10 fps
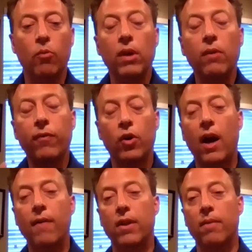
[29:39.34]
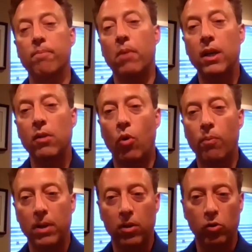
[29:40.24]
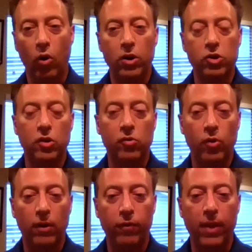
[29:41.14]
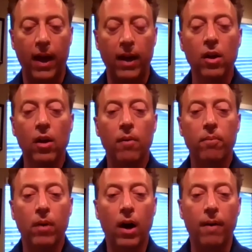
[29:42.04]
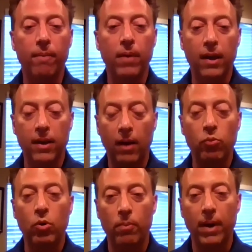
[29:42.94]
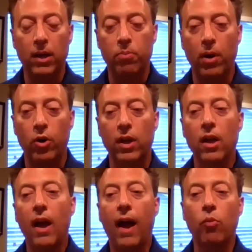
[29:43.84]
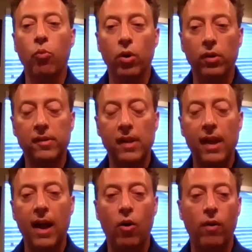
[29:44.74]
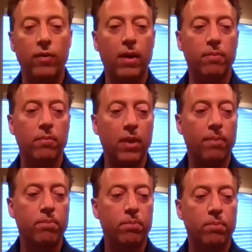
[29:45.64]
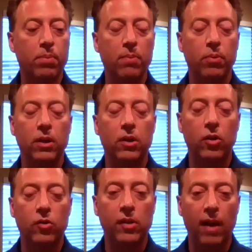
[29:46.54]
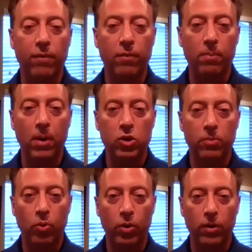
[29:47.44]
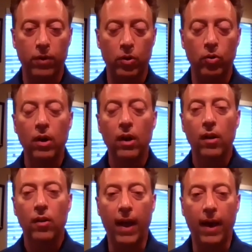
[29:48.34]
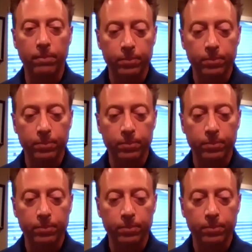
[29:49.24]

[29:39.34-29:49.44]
feel confident money won't be the large constraint for that, and we will make it a priority. I will say, however, that people need to understand from a budget point of view that